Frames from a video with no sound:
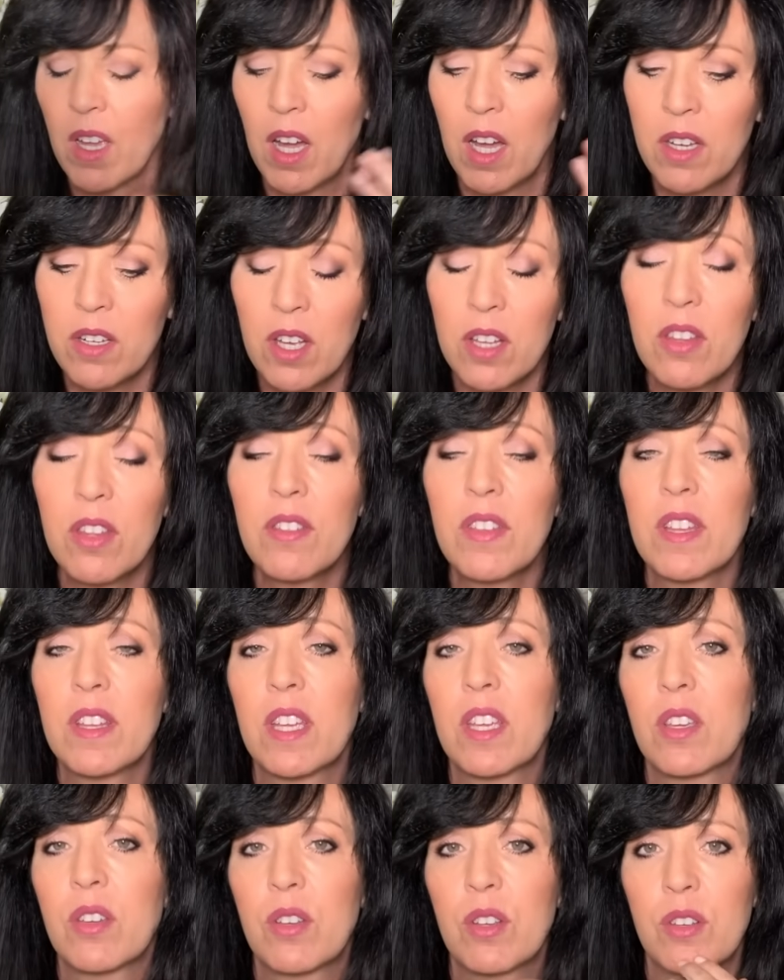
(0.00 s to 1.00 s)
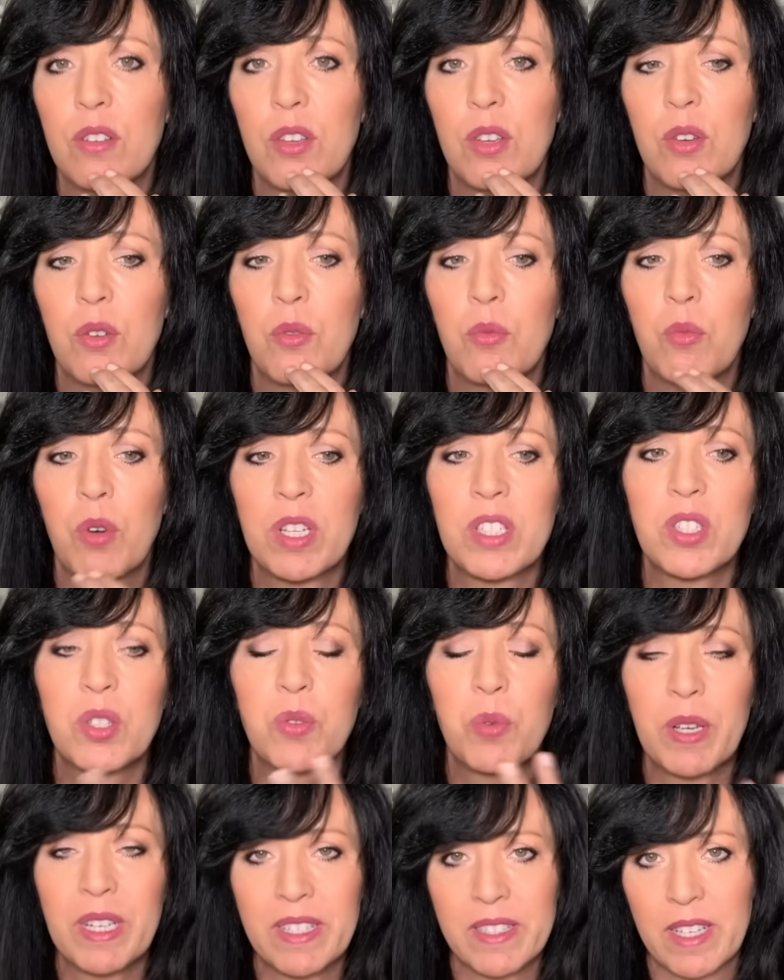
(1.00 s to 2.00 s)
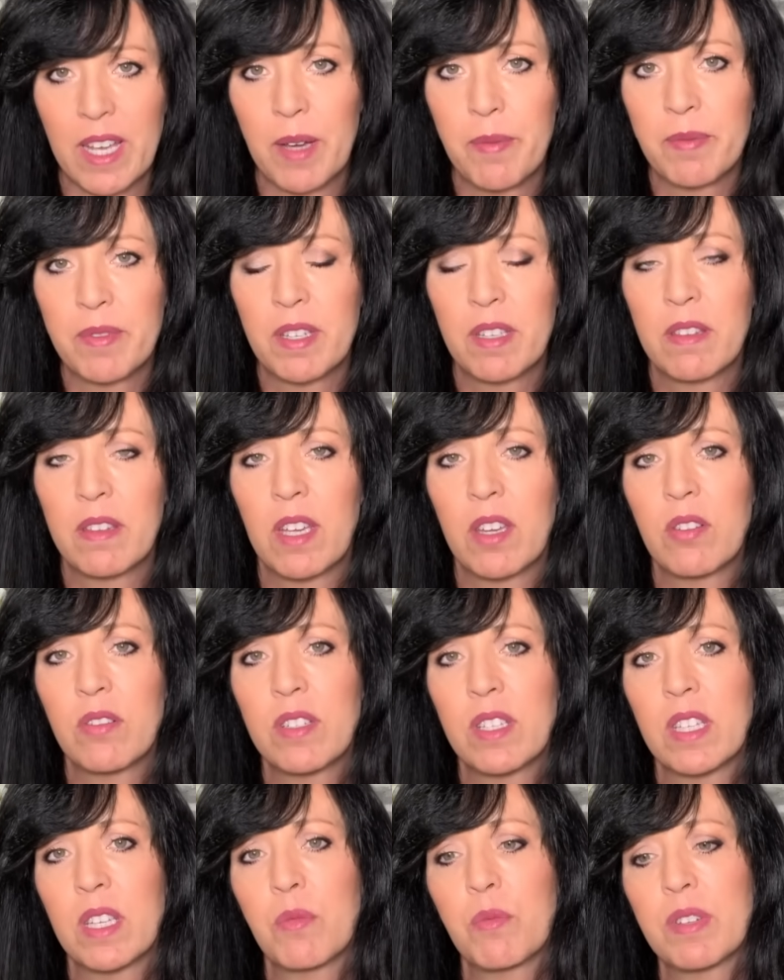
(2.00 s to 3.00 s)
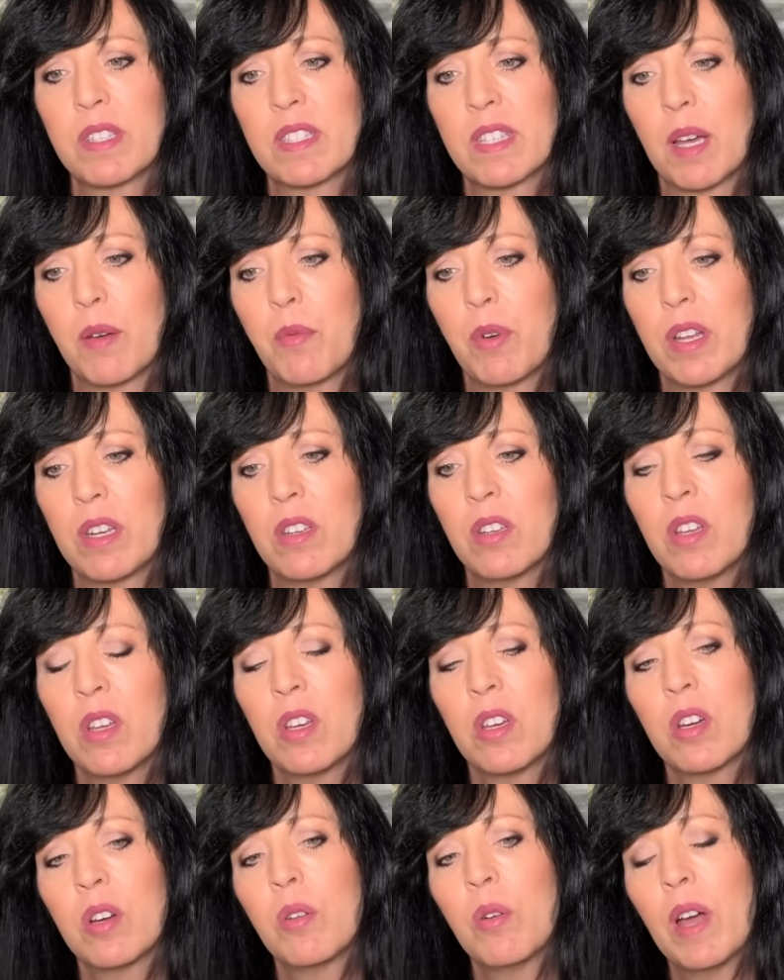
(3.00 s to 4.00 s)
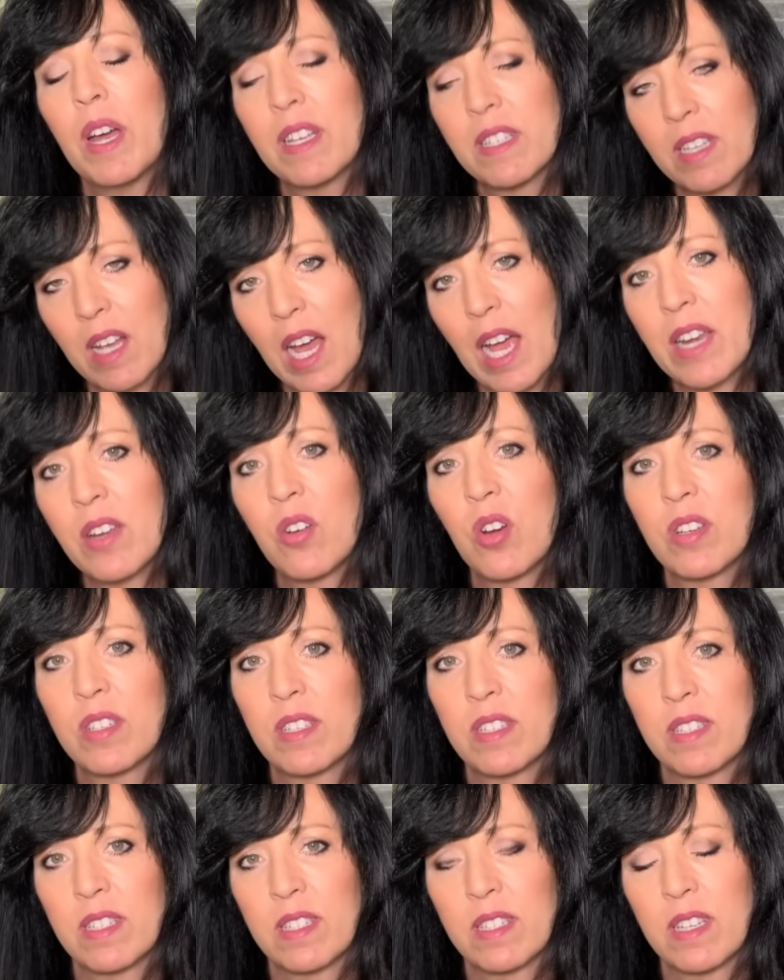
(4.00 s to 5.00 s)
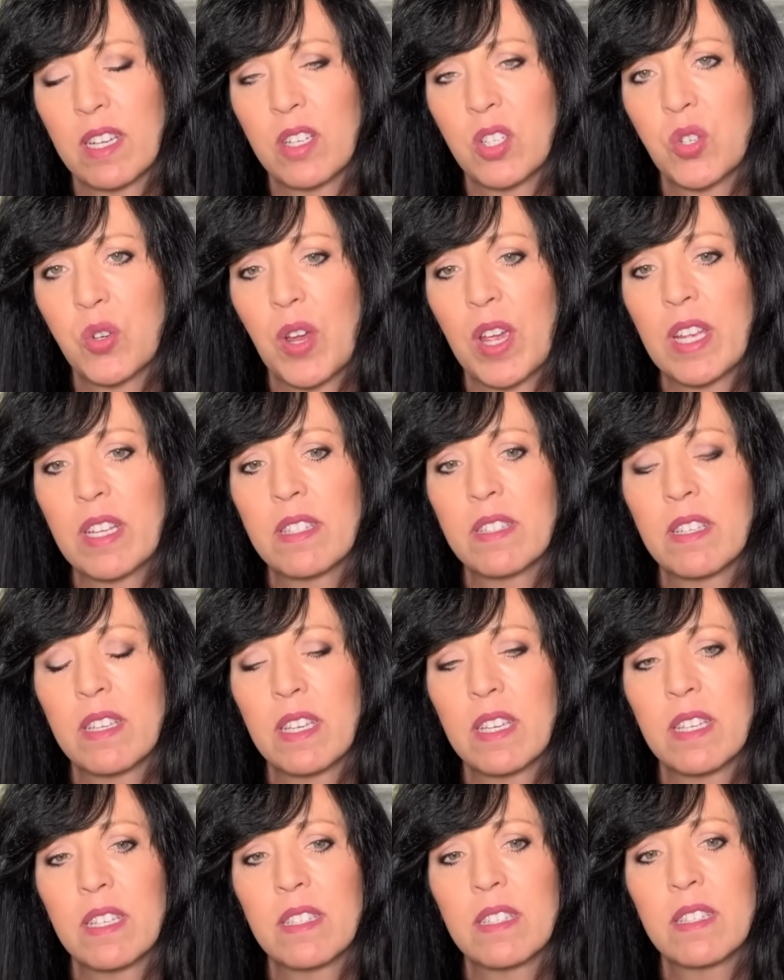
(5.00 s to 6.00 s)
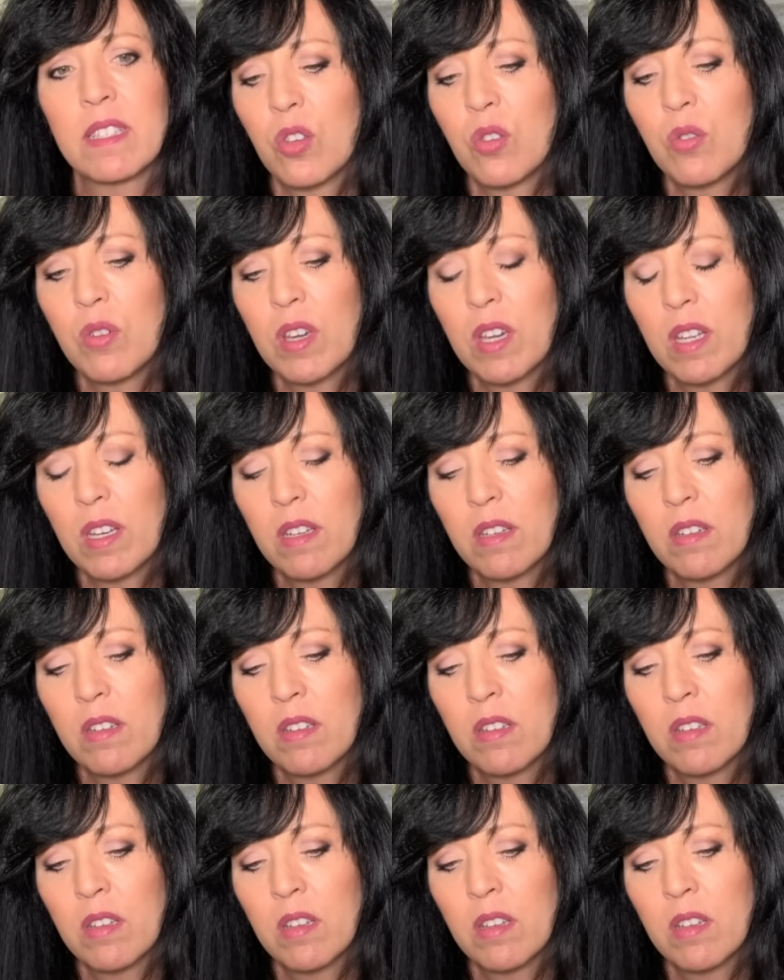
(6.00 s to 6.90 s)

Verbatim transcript: Another thing that you can do once you accept that you're dealing with someone who has high narcissistic traits is you can